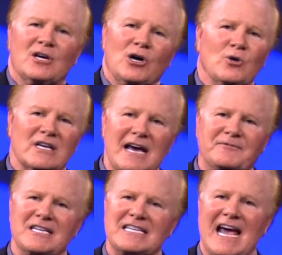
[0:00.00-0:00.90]
who
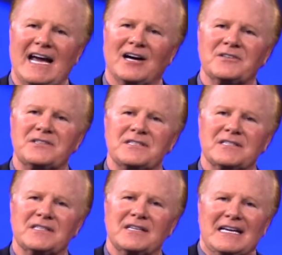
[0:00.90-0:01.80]
left his
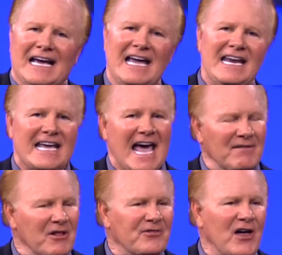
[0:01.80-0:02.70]
house and he
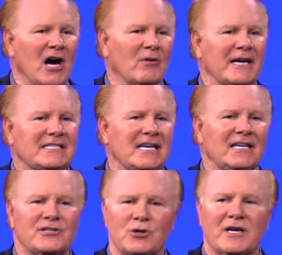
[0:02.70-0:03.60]
gave
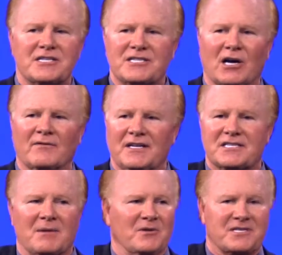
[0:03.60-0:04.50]
authority to his
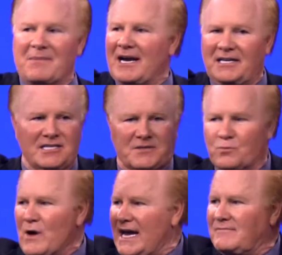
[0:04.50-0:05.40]
servants. Come on, somebody just
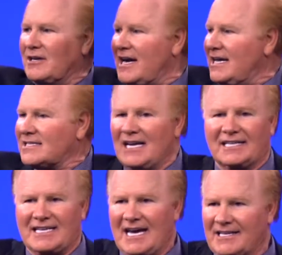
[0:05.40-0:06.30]
waved their hands
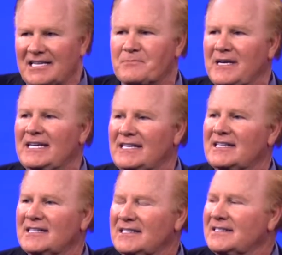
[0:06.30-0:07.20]
like that. That's me.
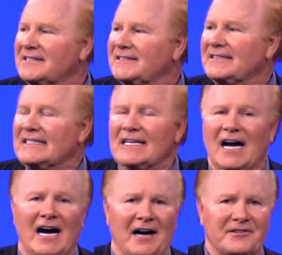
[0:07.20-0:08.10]

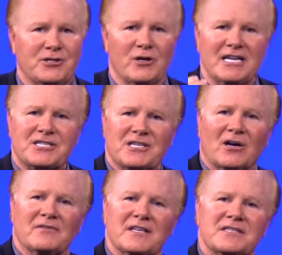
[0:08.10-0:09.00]
To his
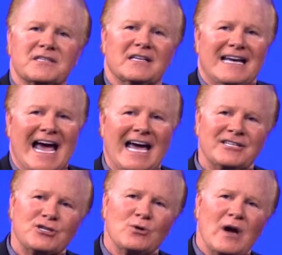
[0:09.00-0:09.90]
servants
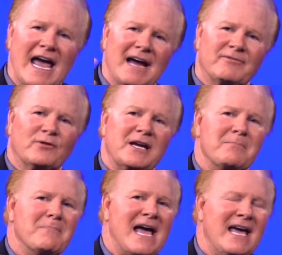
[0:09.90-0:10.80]
and to every
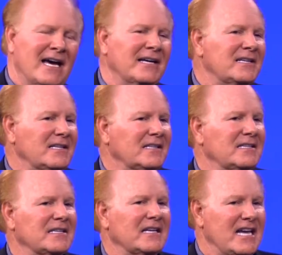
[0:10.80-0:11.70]
man
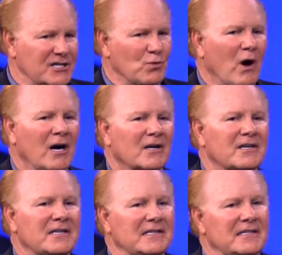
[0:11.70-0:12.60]
his work.